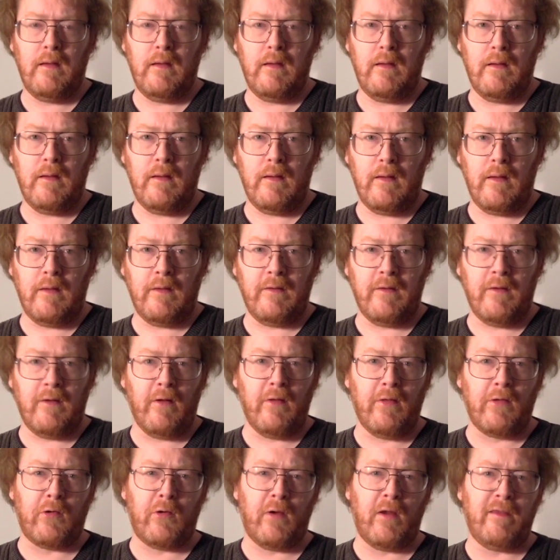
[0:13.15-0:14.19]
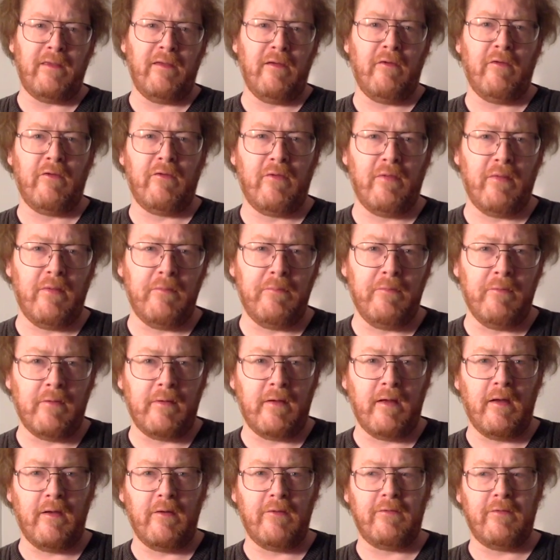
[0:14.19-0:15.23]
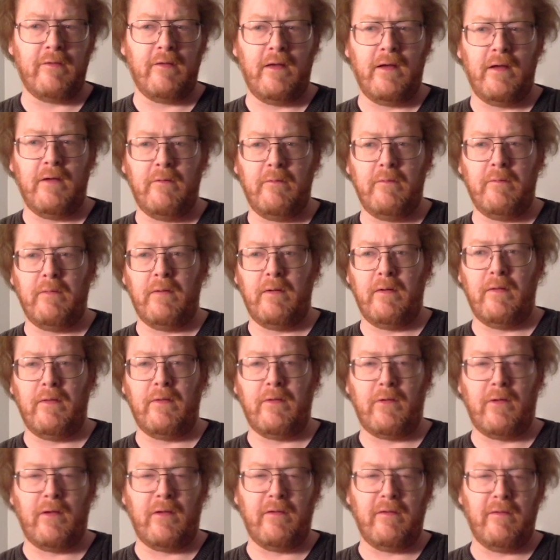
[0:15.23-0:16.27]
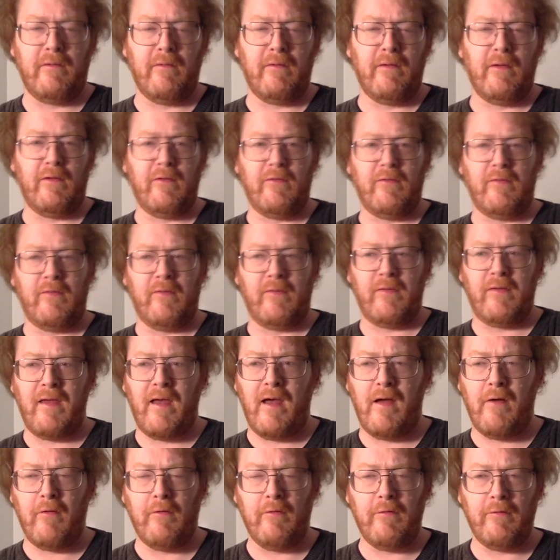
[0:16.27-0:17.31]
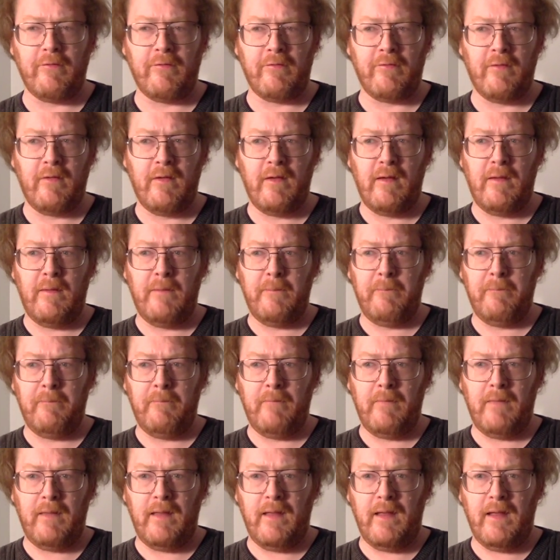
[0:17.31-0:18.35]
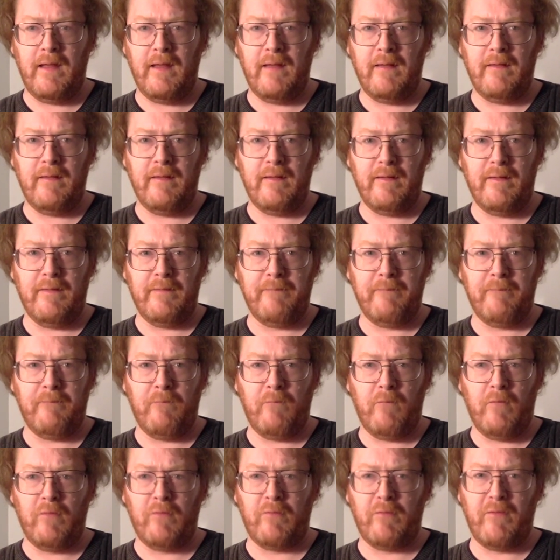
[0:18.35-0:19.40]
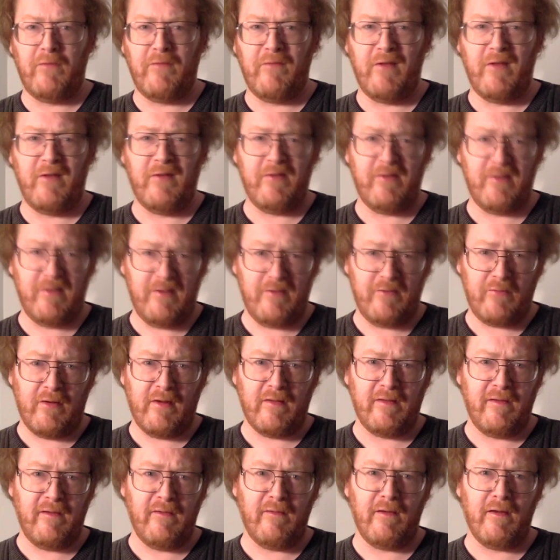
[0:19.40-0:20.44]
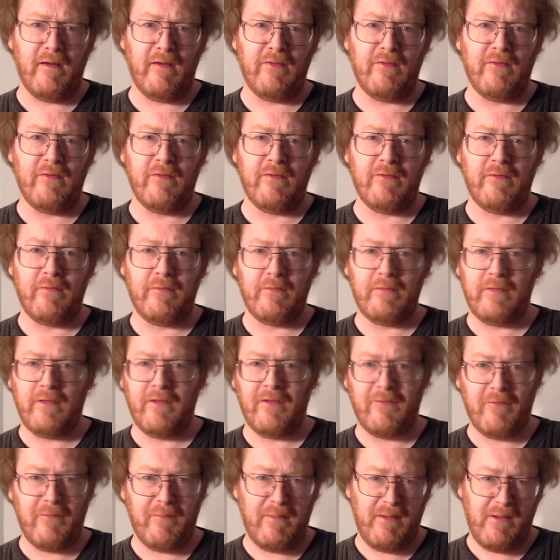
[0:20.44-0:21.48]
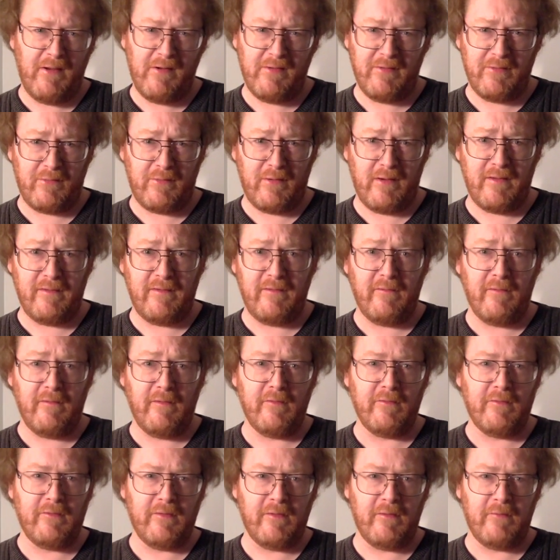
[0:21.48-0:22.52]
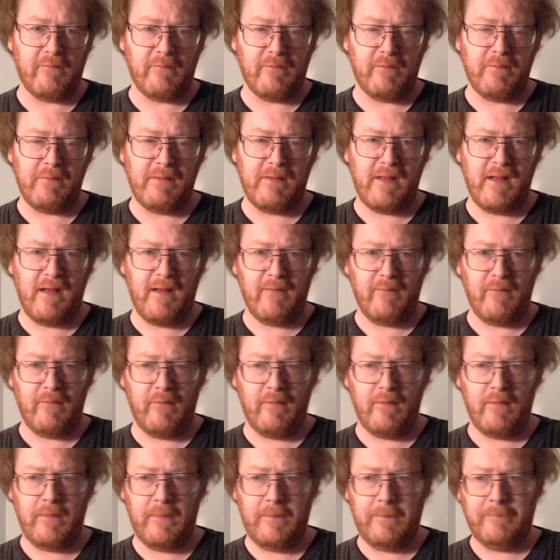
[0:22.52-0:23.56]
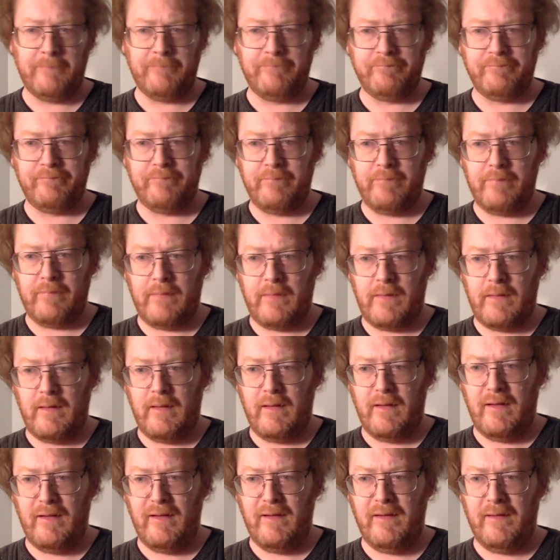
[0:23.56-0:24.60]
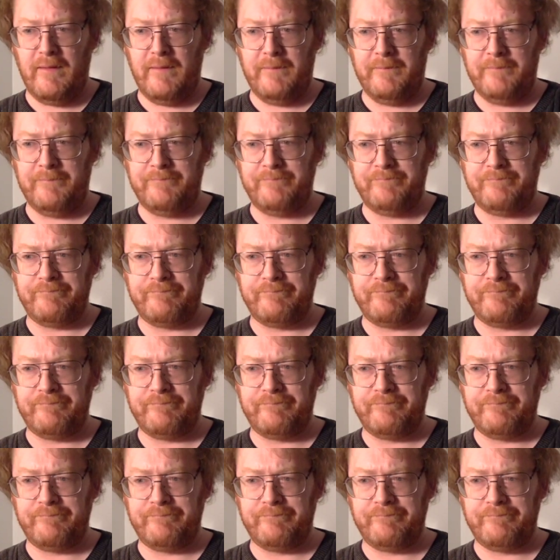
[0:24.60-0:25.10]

uh, I did all the criterions in the bookcase, so now we're on the criterions from the towers. And uh, once we finish these criterions, this this will be all the criterions that will be covered. Um,